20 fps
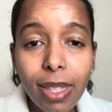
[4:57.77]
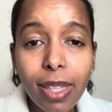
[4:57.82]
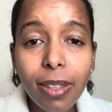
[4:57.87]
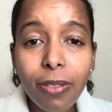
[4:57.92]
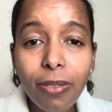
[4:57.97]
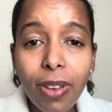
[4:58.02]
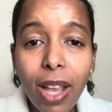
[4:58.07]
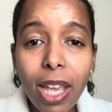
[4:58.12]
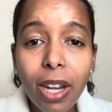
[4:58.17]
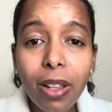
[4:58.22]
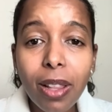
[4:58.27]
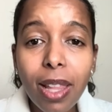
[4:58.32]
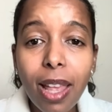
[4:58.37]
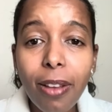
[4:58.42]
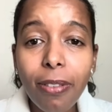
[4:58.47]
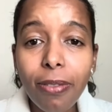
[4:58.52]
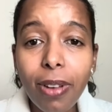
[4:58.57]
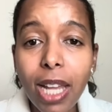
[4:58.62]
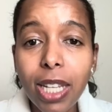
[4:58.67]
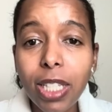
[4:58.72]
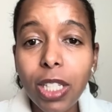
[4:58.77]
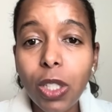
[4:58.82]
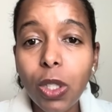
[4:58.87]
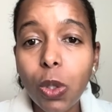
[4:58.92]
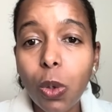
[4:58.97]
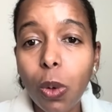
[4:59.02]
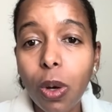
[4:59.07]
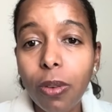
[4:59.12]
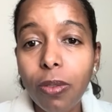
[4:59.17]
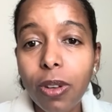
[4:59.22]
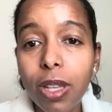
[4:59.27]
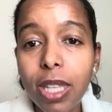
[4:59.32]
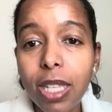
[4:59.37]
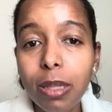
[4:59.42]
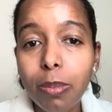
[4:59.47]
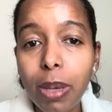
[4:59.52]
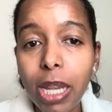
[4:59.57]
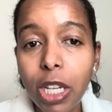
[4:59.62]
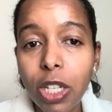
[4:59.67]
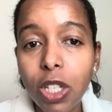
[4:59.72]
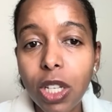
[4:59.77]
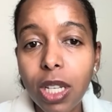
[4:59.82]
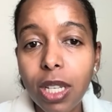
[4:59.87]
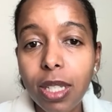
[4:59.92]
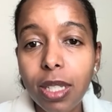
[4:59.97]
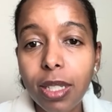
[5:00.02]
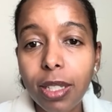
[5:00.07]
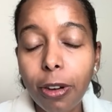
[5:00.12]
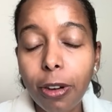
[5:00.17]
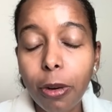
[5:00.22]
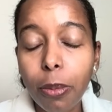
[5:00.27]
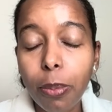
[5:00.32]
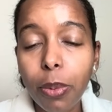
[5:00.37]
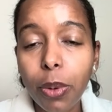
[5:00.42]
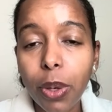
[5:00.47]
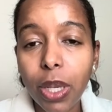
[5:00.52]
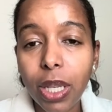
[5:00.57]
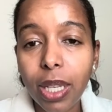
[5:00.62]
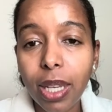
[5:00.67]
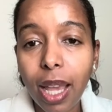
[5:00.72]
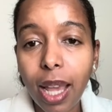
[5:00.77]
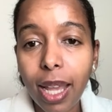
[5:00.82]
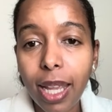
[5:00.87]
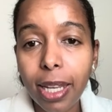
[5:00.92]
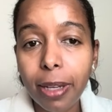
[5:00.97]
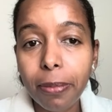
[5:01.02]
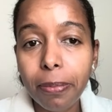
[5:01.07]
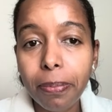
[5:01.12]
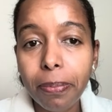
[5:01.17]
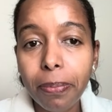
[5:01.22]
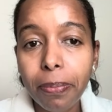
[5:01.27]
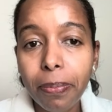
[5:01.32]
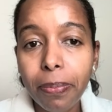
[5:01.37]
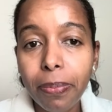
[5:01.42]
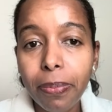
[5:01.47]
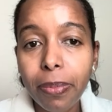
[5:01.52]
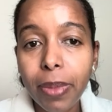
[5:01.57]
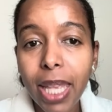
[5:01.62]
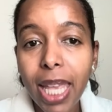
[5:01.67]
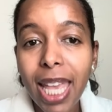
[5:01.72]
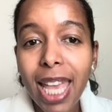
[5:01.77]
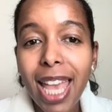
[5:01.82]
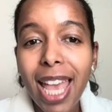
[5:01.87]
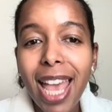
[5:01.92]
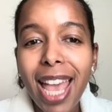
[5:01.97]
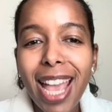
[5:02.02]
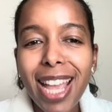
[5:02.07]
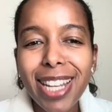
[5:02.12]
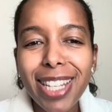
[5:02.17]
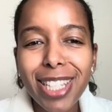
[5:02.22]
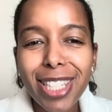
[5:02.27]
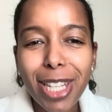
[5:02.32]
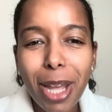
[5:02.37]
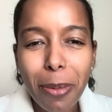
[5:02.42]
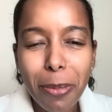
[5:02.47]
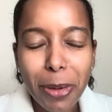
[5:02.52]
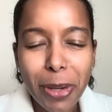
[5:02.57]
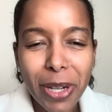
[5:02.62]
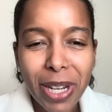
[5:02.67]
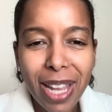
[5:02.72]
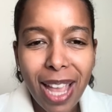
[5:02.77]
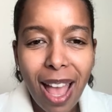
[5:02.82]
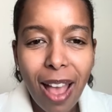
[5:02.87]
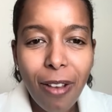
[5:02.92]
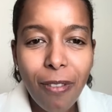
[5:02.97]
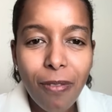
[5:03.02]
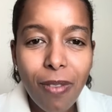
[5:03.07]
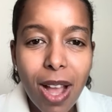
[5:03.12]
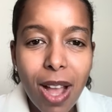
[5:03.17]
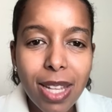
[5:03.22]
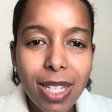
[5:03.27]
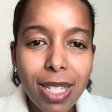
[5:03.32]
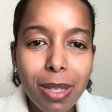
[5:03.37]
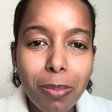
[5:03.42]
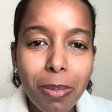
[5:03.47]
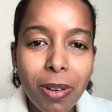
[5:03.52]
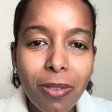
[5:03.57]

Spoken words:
the final F-VASI score for this patient is 0.9. In summary, F-VASI